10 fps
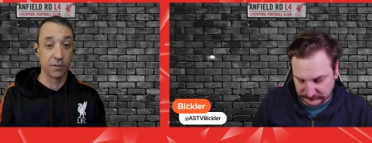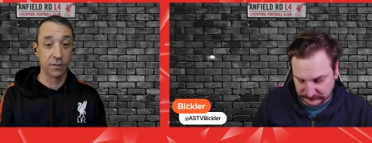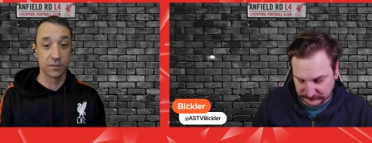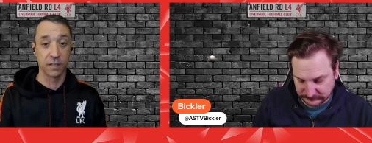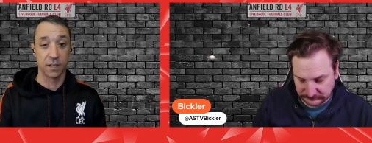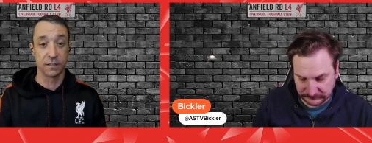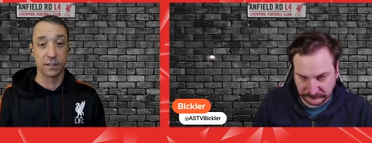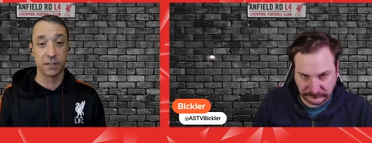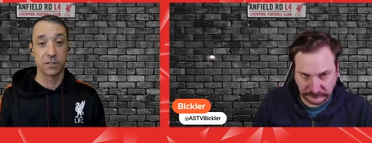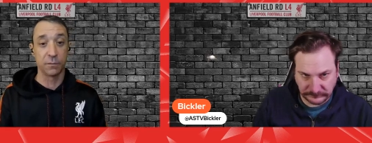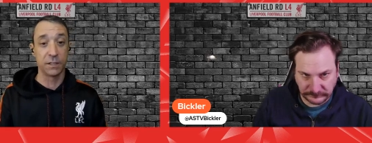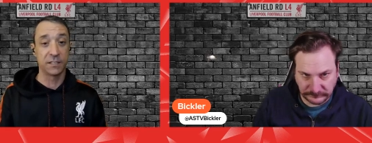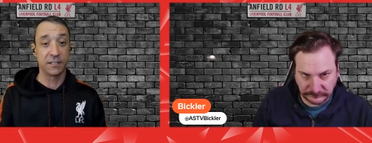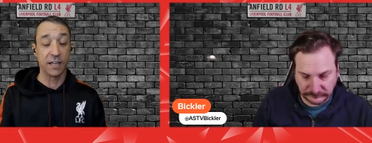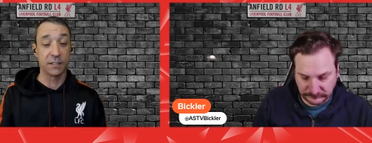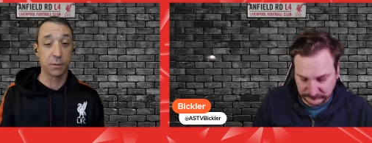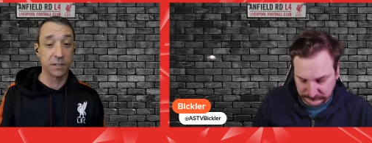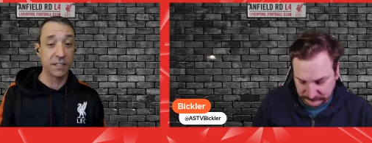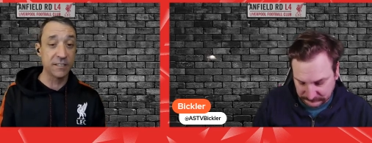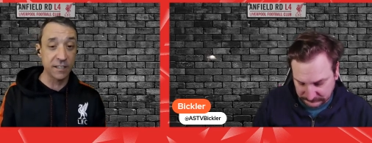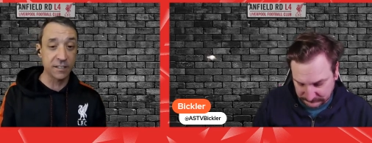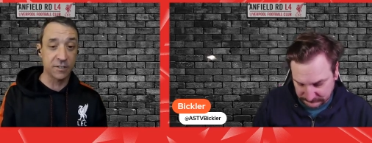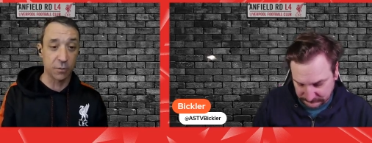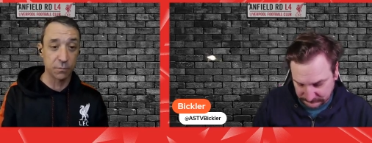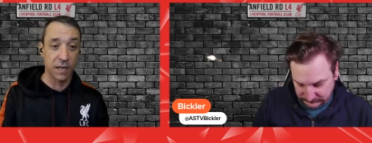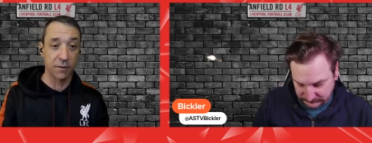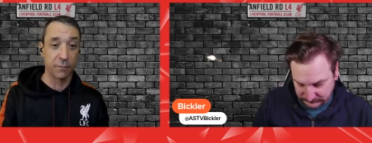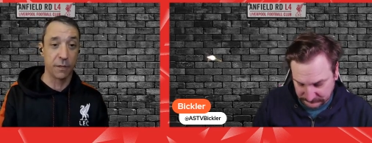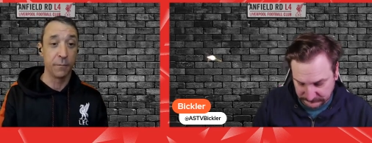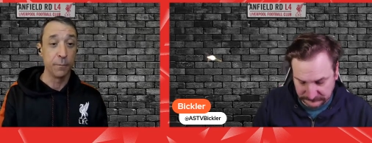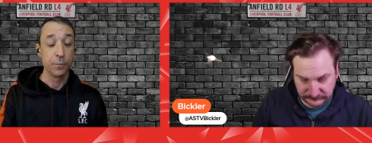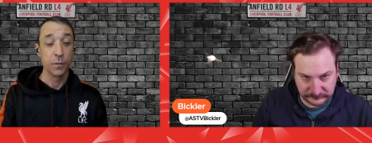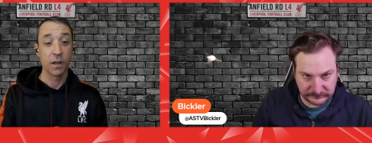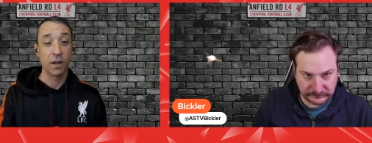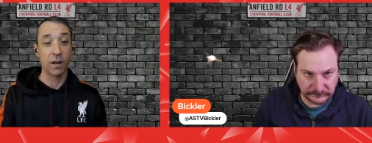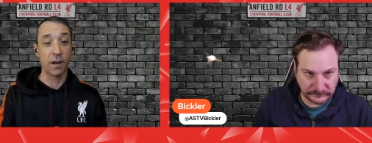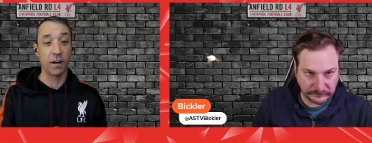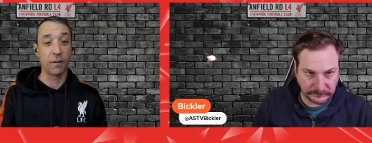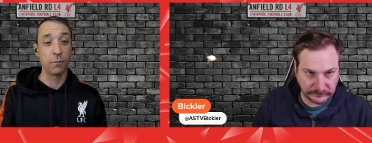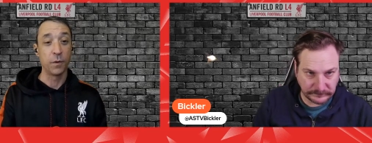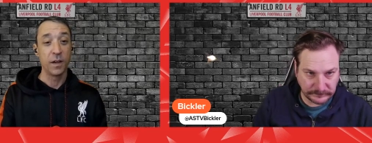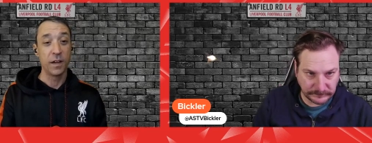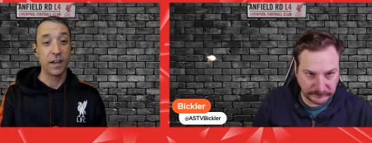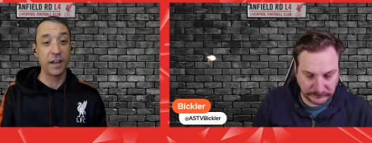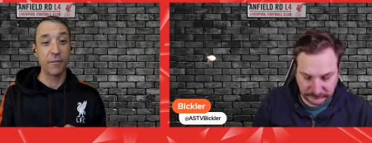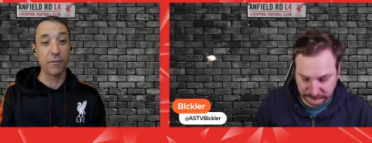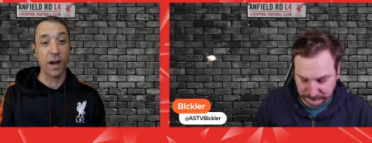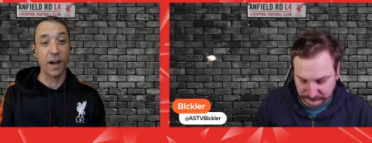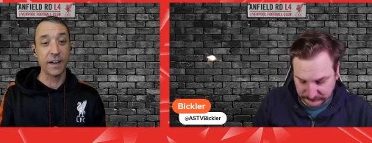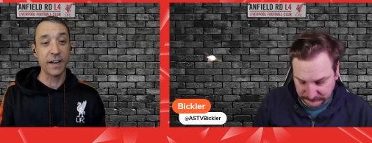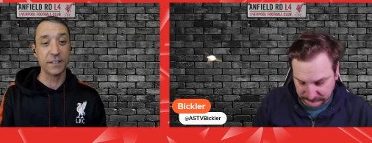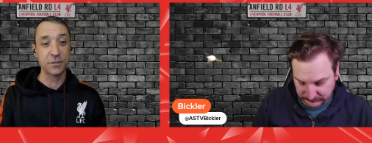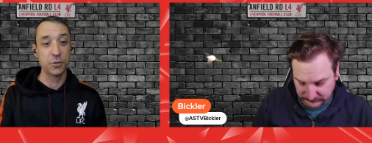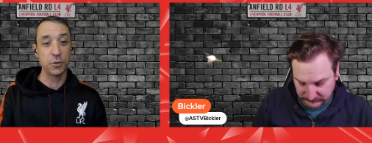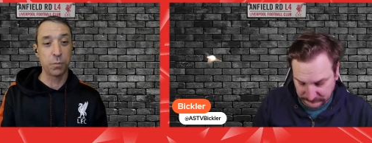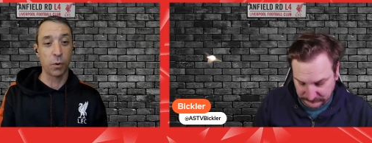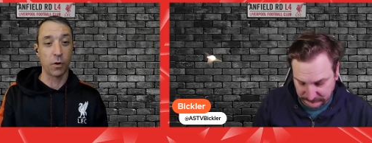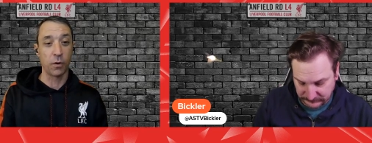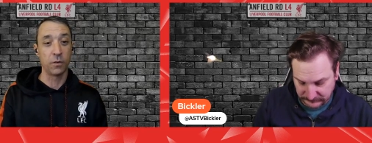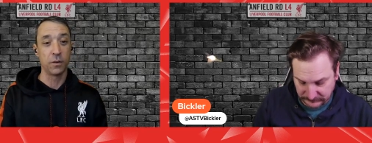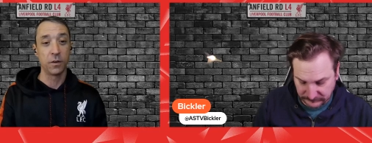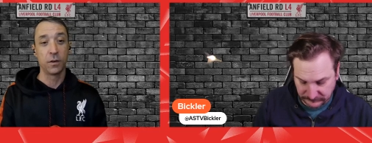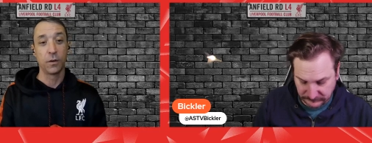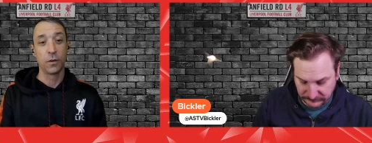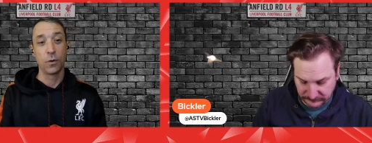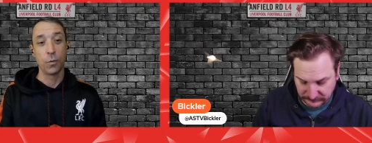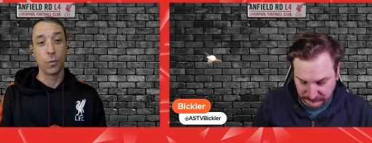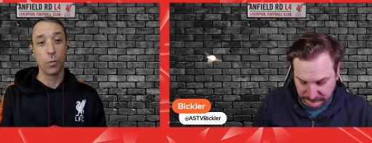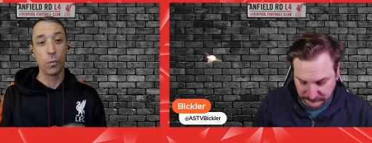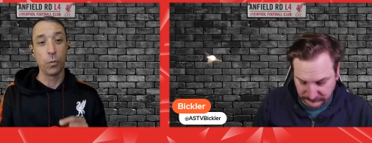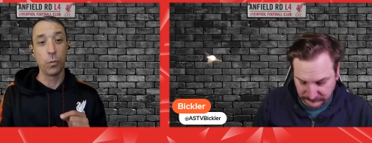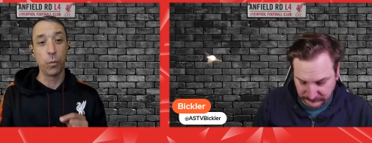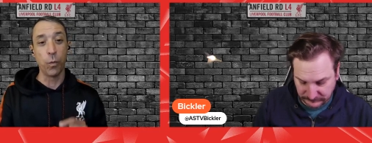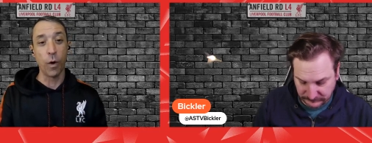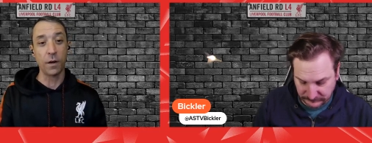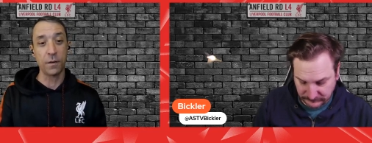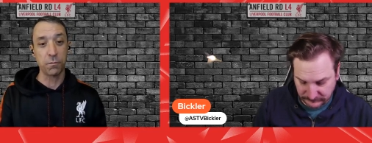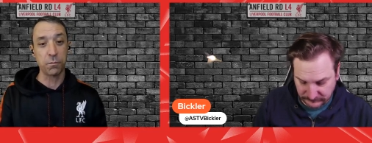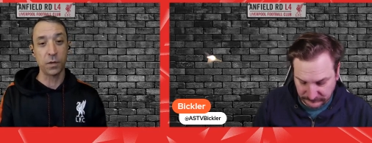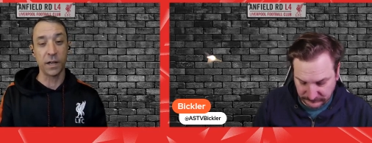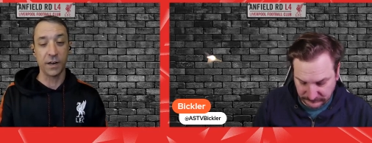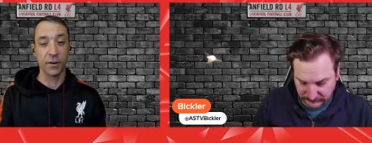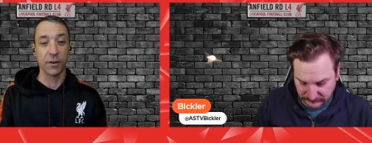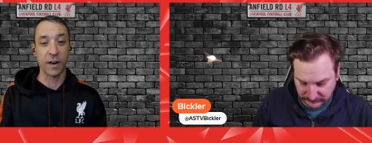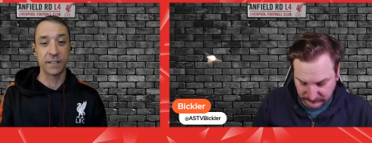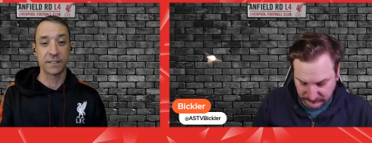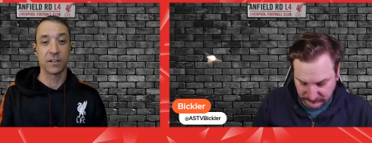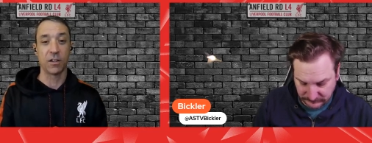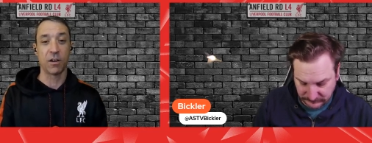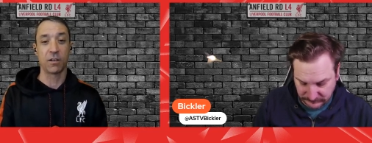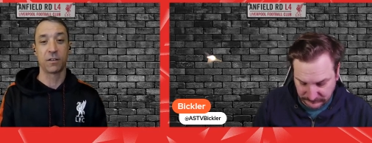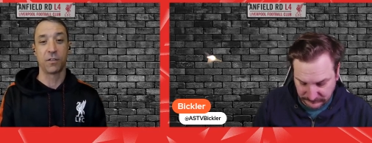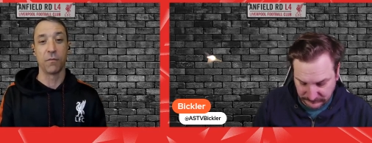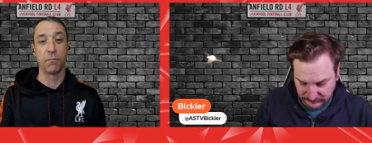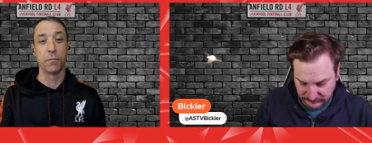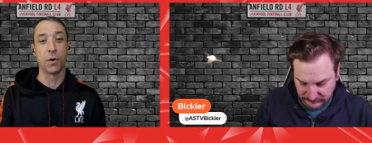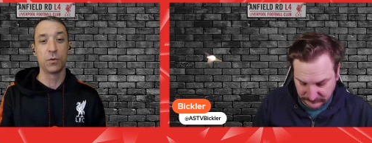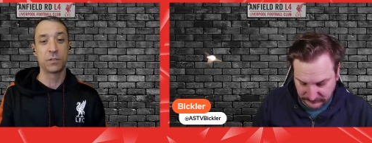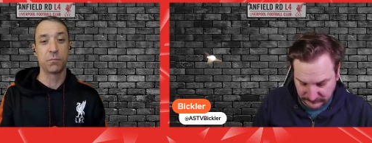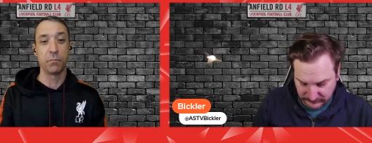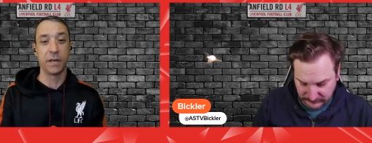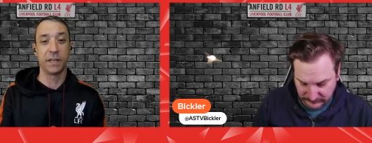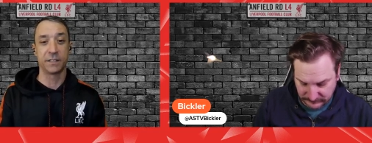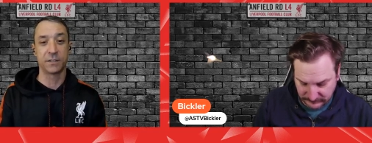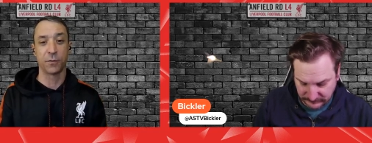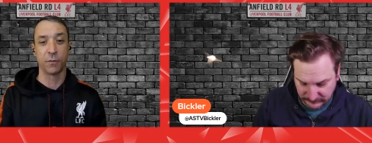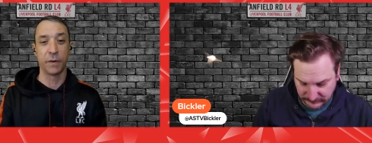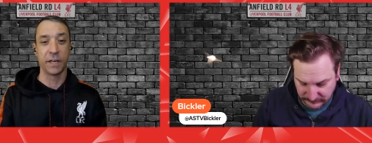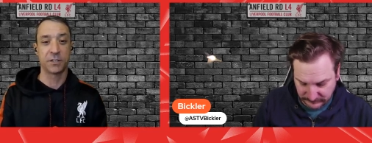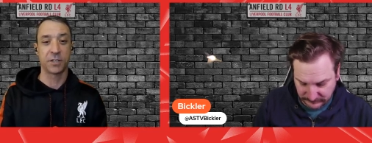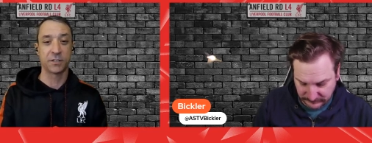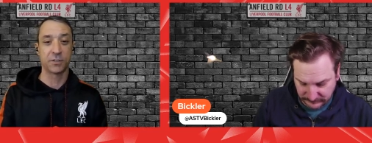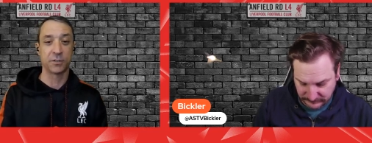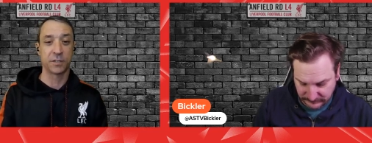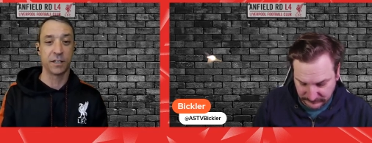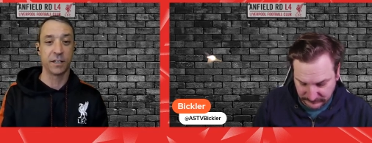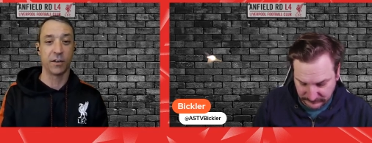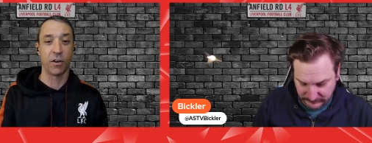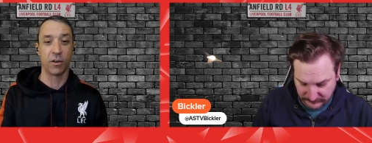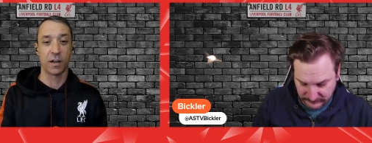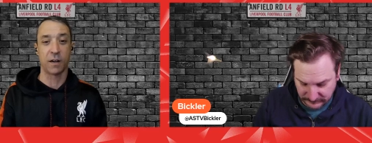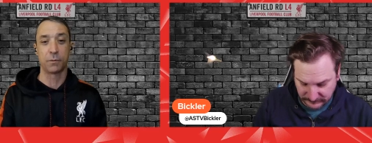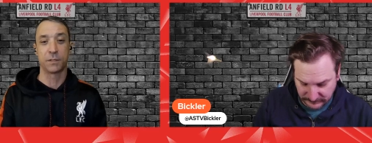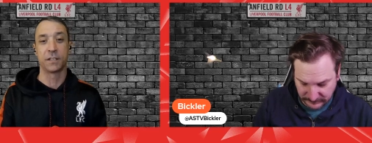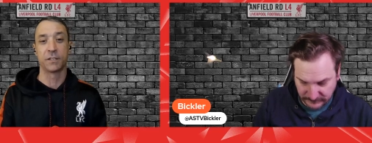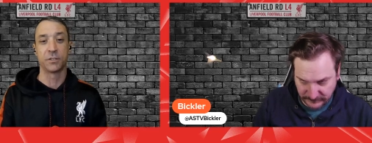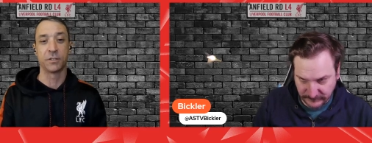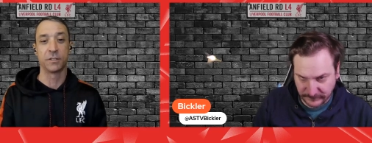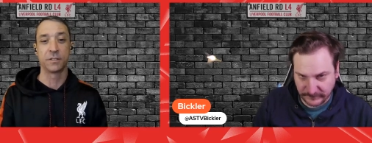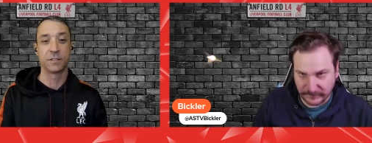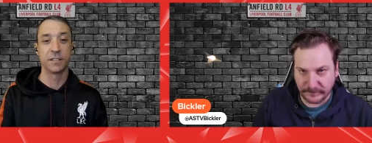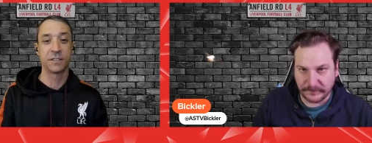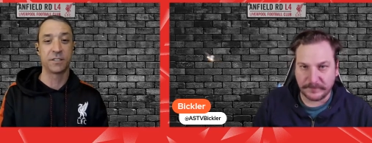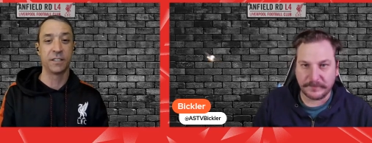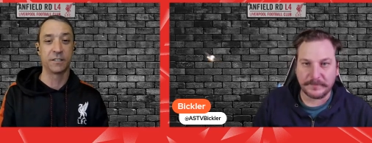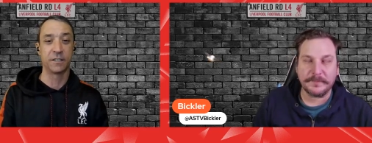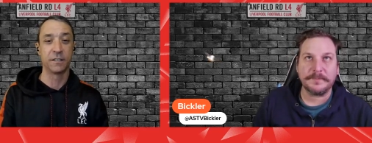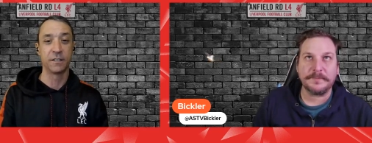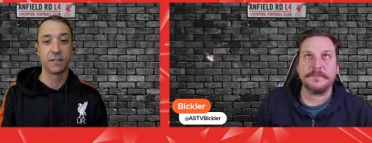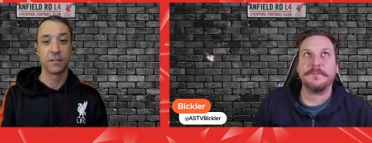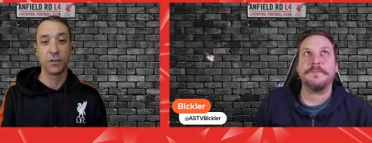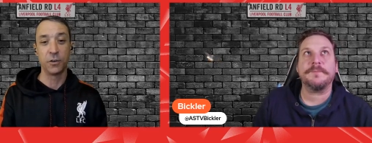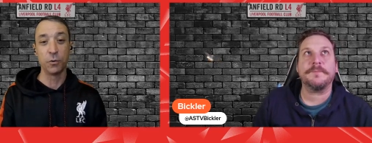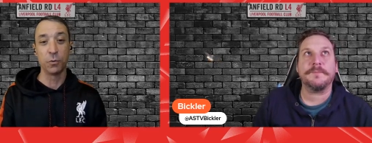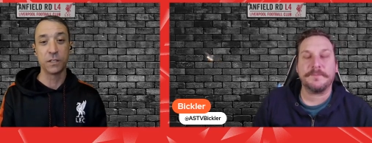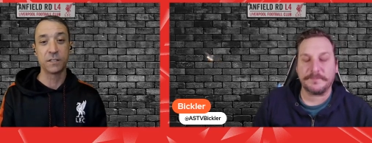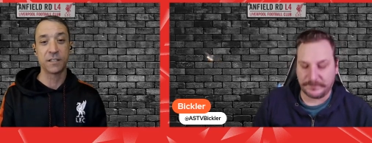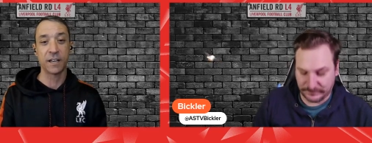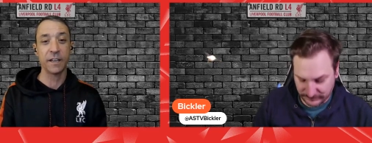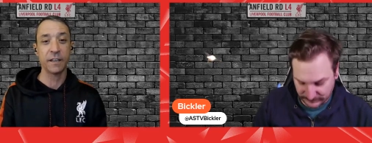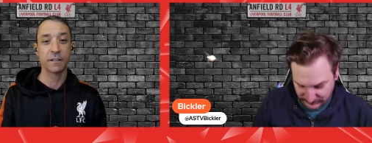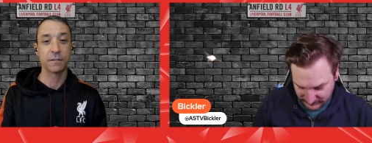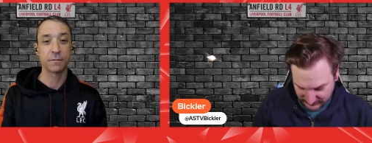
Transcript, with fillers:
Speaker 1: to others on some of these stats, but these things jumped out at me. Um, if I asked you, Paul, what player has logged the most minutes for Manchester City all competitions this season, you would say?